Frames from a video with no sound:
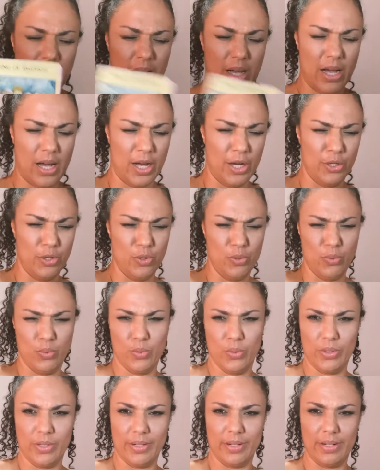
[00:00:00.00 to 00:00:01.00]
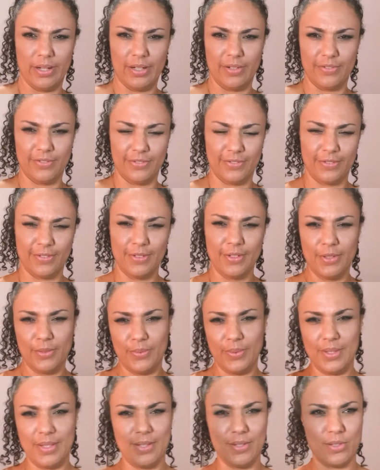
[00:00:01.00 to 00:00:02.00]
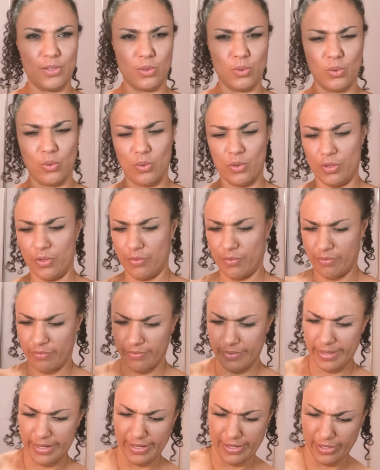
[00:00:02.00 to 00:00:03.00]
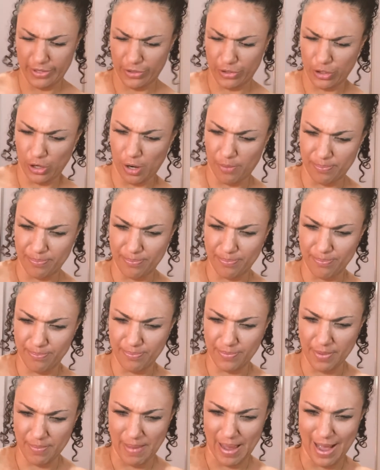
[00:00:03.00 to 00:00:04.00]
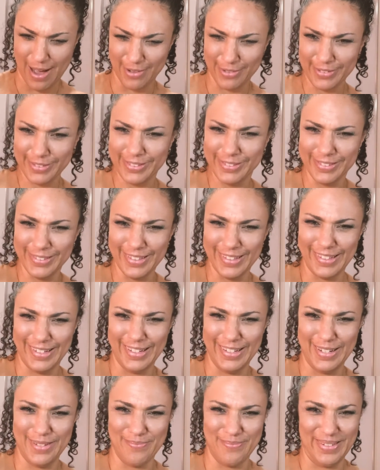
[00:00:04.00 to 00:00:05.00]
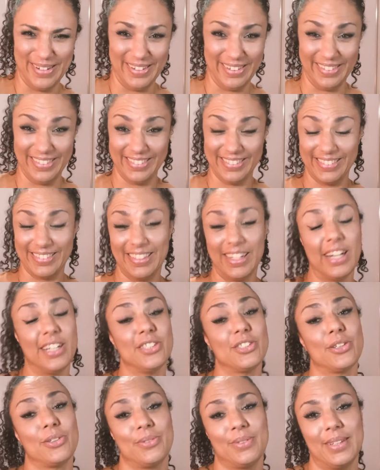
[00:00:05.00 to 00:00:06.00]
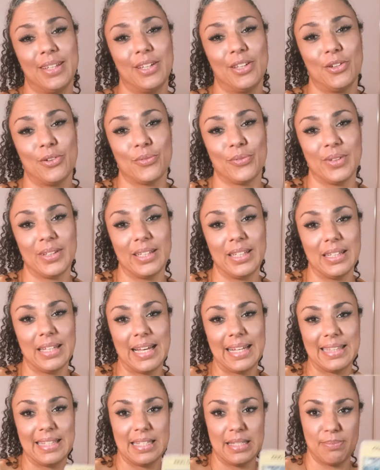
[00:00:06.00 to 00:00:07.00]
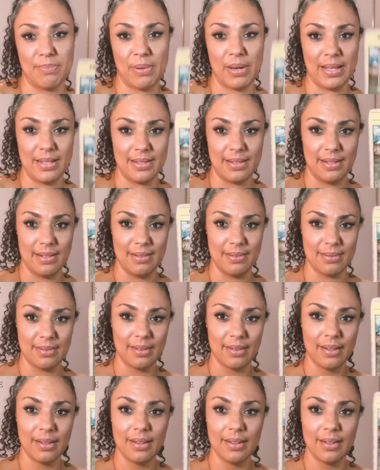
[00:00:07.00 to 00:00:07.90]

"Are you good enough?" With this sword ready to chop them out at any minute. I don't think you're really like this, Pisces.